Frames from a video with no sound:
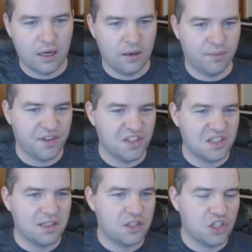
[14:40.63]
This
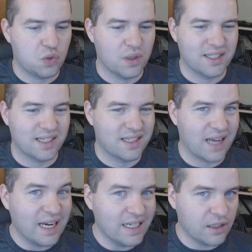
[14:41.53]
is just what's
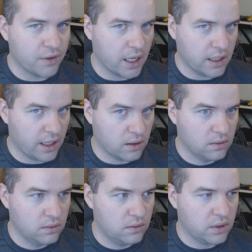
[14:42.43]
exciting right now,
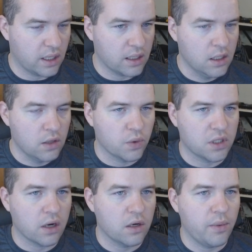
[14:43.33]
okay? We're
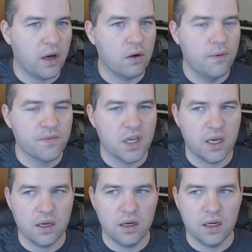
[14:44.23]
talking about
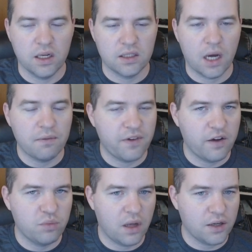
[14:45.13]
a top five
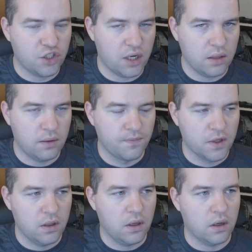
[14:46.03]
blockchain,
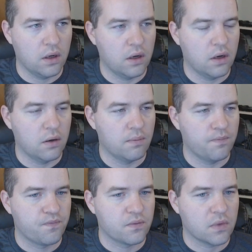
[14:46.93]

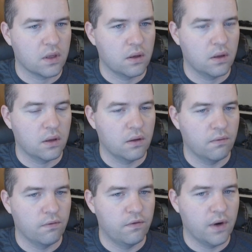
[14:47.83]

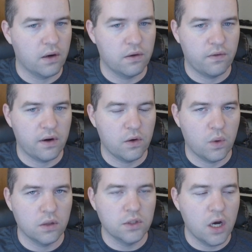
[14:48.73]
very, very
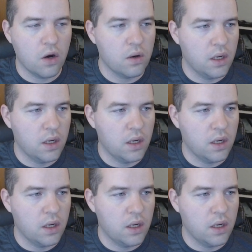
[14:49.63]
well known.